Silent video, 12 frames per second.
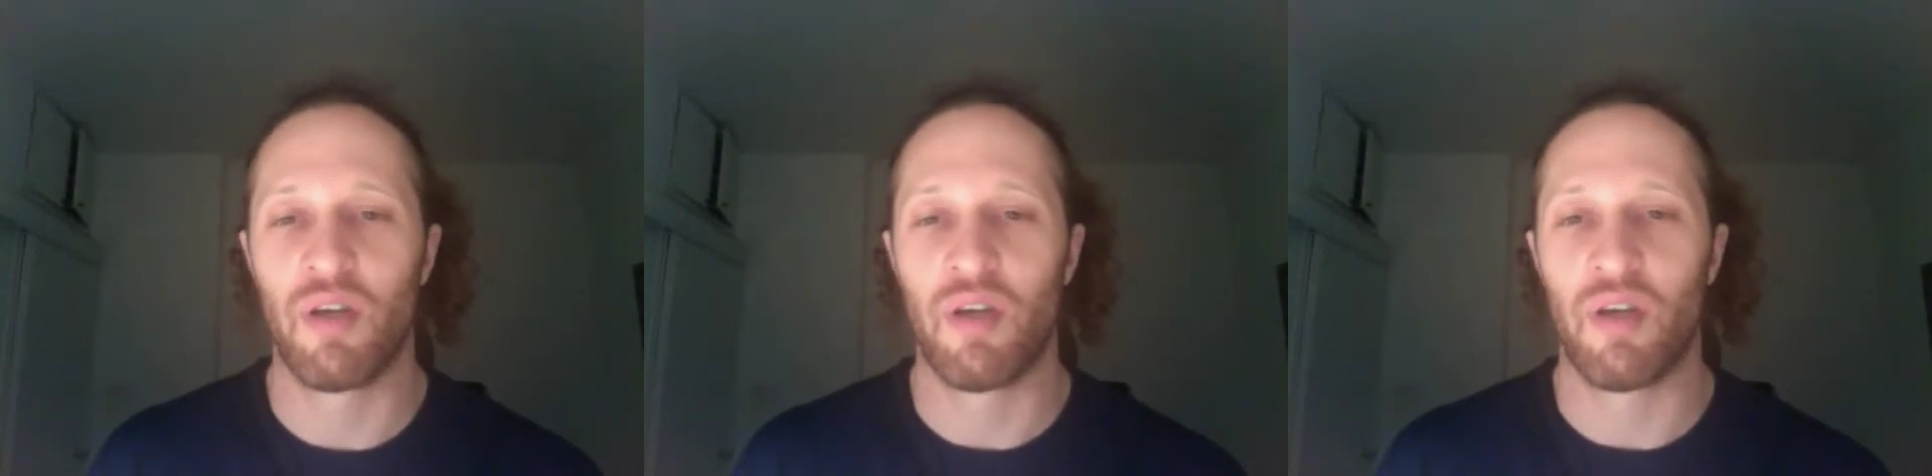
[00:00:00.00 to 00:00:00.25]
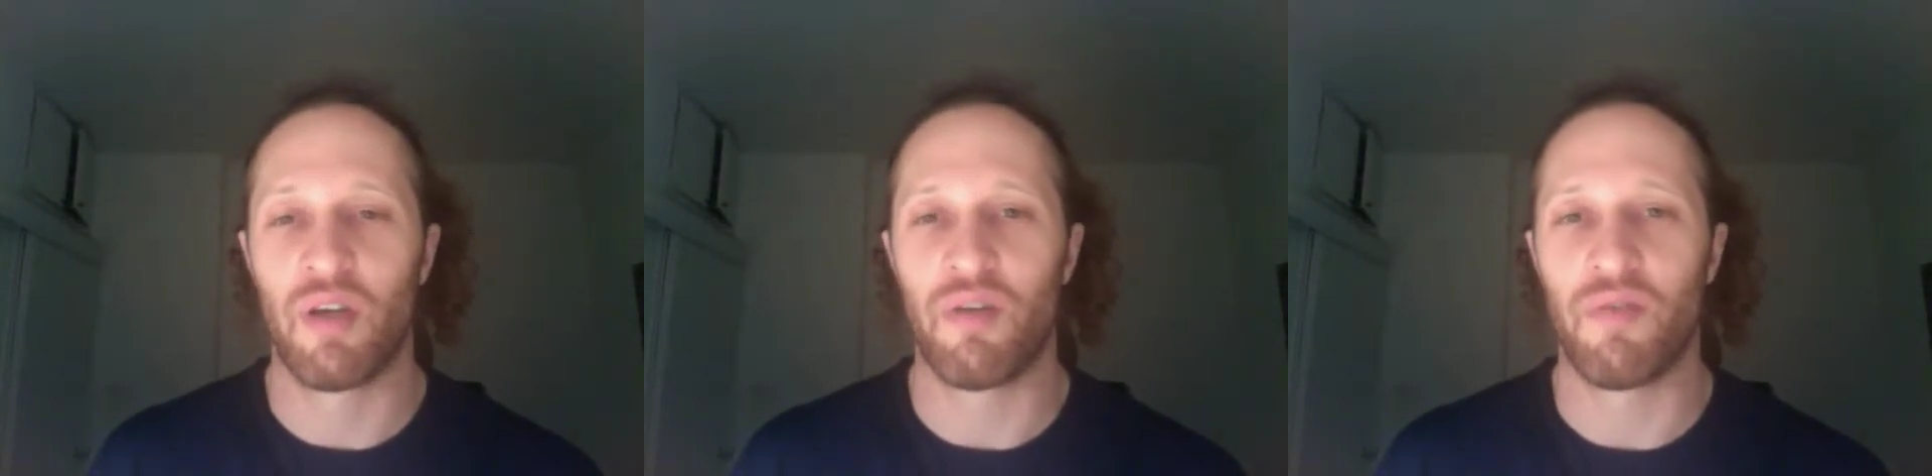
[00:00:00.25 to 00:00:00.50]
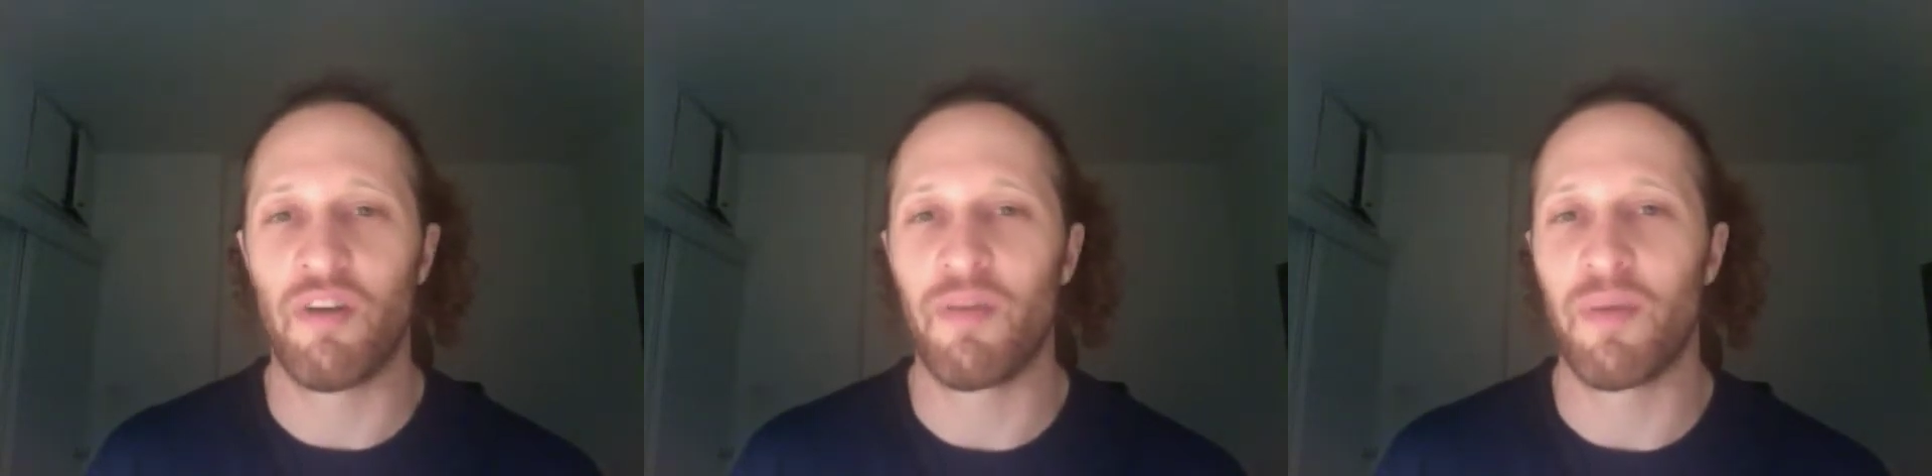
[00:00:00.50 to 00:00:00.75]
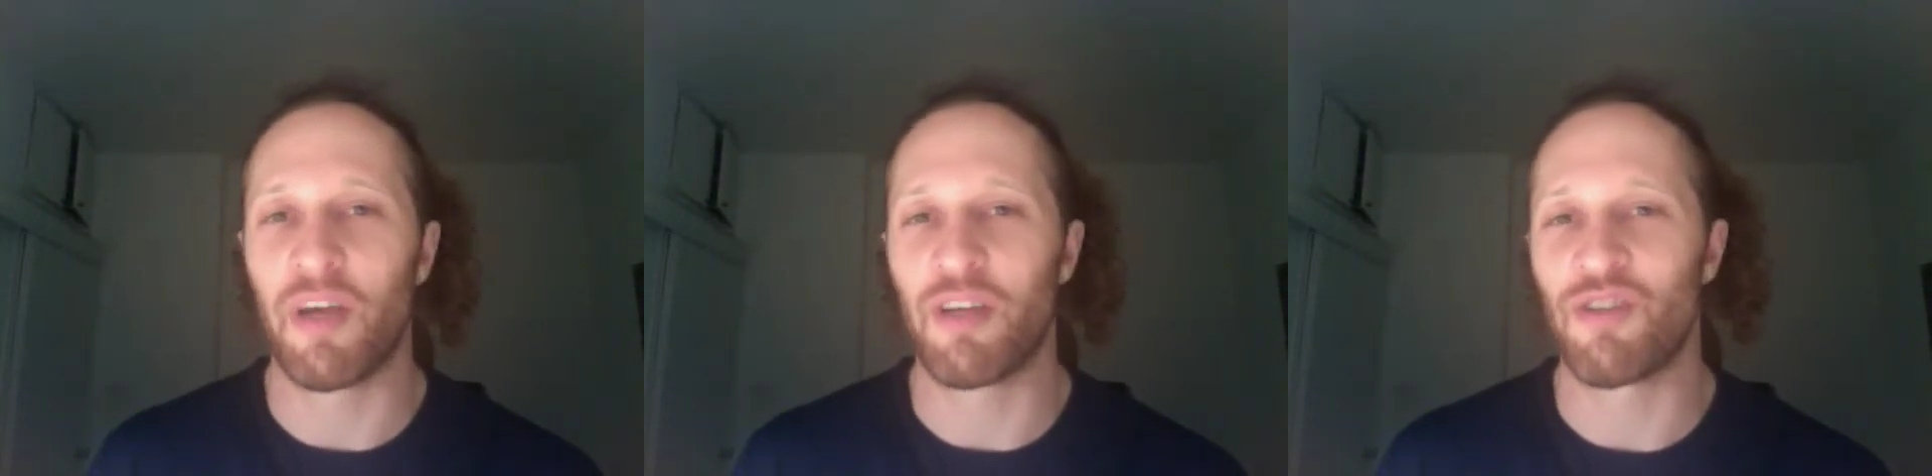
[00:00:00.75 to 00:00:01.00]

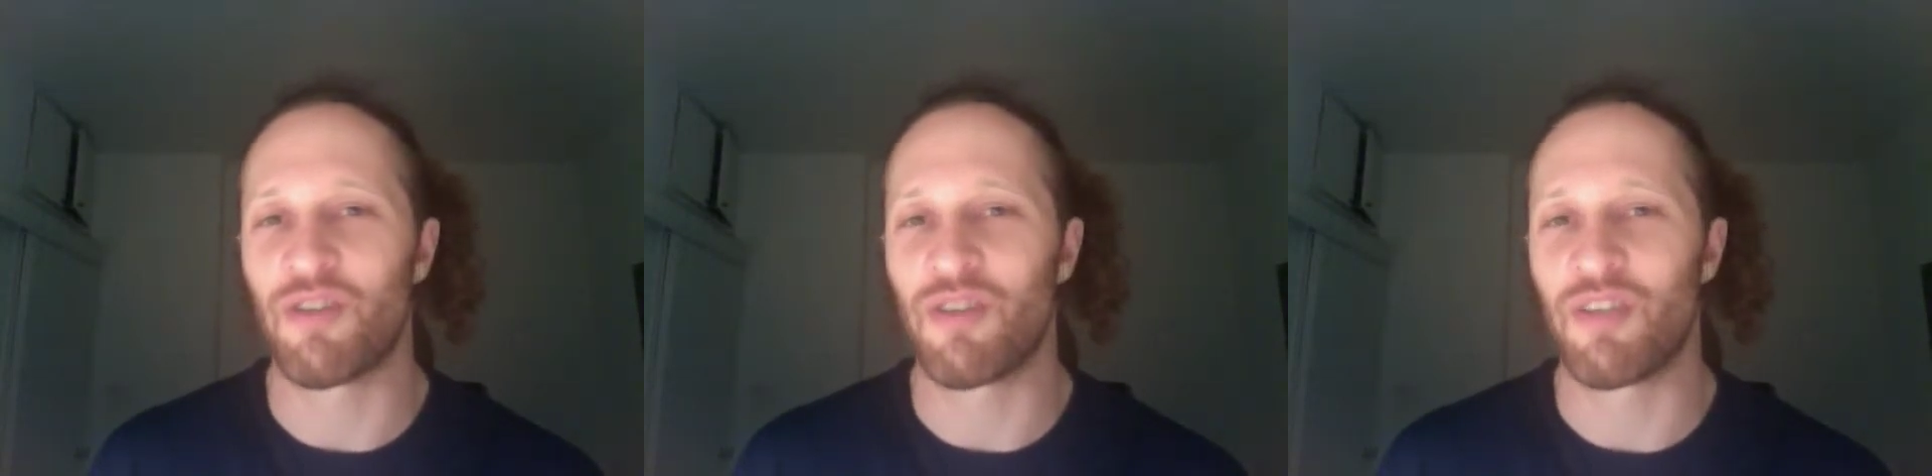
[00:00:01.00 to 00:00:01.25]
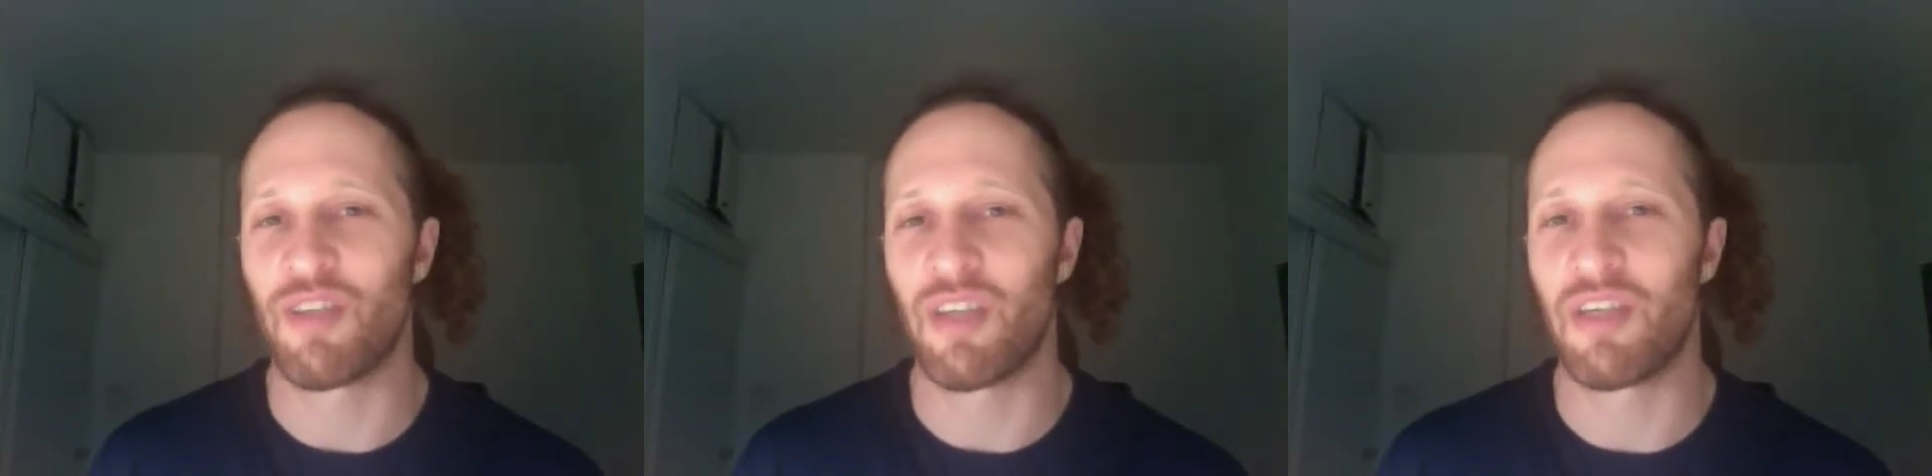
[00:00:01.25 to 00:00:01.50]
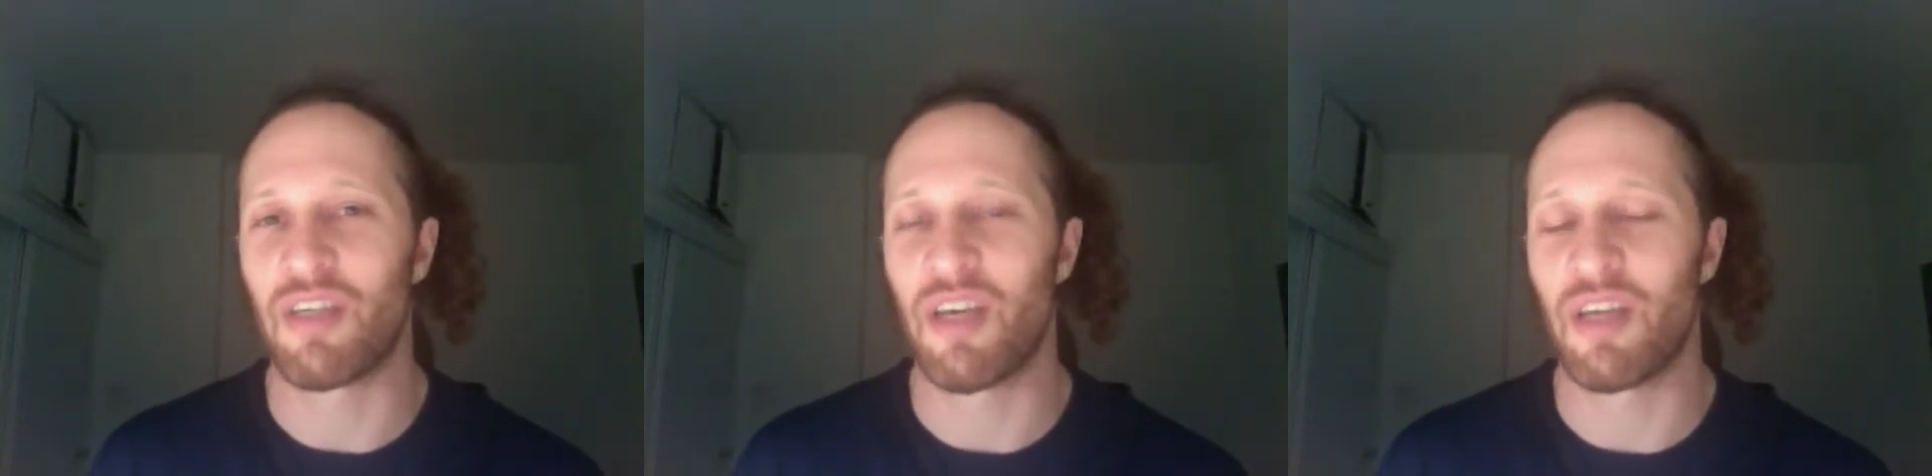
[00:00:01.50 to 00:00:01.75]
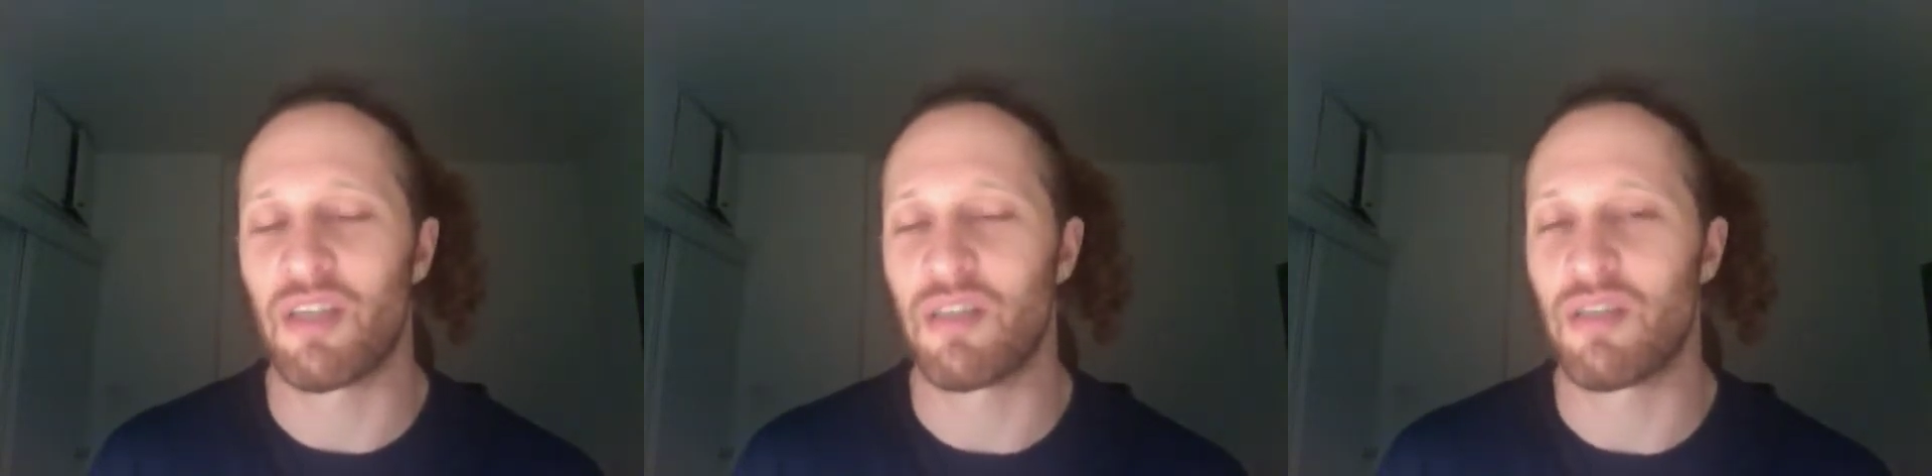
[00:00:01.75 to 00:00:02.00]
very patient
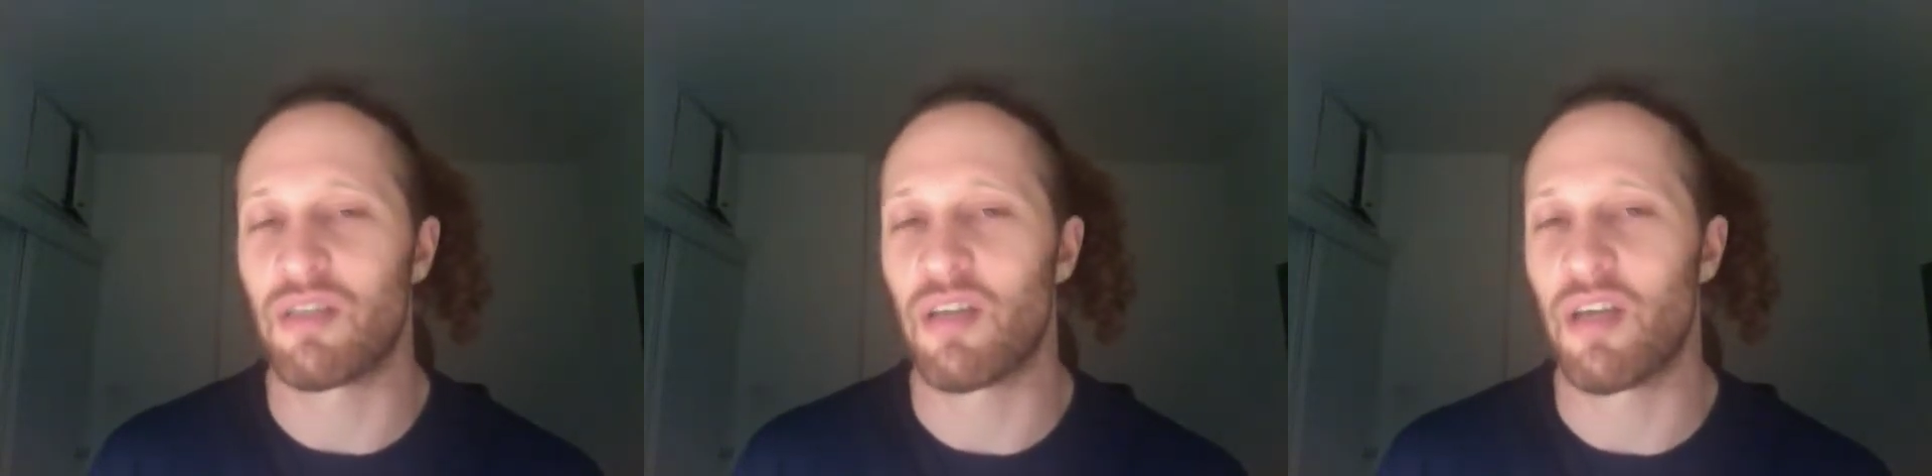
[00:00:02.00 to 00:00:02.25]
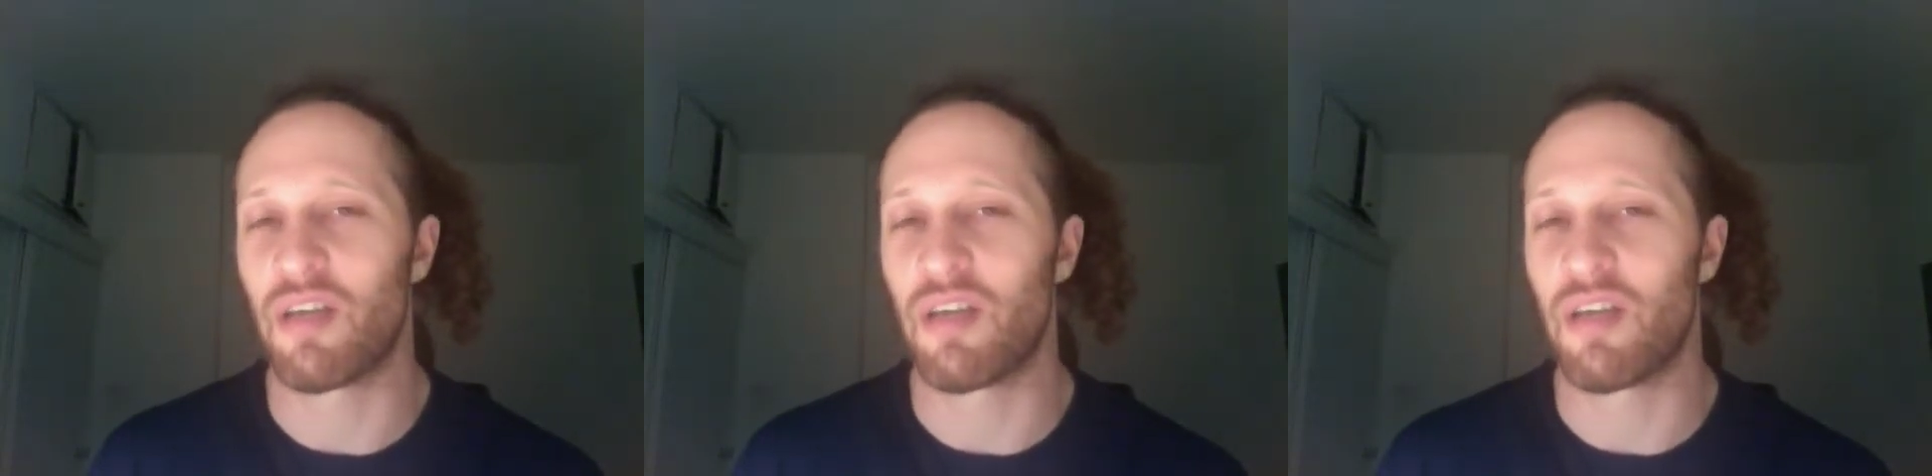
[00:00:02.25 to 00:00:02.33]
and